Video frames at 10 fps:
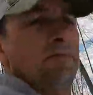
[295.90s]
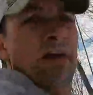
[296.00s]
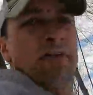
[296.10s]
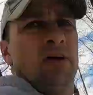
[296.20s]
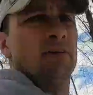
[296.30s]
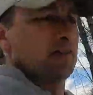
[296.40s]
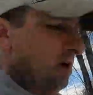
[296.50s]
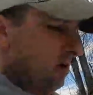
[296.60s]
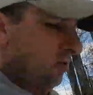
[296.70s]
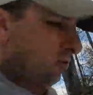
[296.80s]
That line's
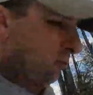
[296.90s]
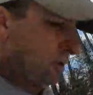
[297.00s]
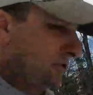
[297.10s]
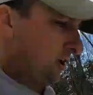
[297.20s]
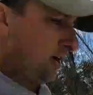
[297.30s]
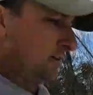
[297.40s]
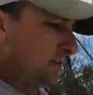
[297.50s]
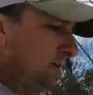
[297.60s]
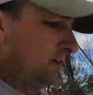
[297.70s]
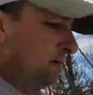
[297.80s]
got a whole bunch of ice
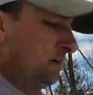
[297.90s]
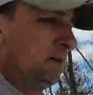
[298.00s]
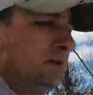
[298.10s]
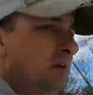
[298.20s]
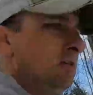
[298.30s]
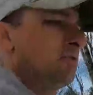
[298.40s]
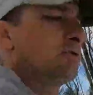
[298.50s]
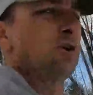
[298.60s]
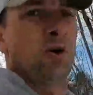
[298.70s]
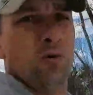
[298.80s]
in it,
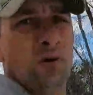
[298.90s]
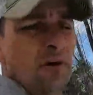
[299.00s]
so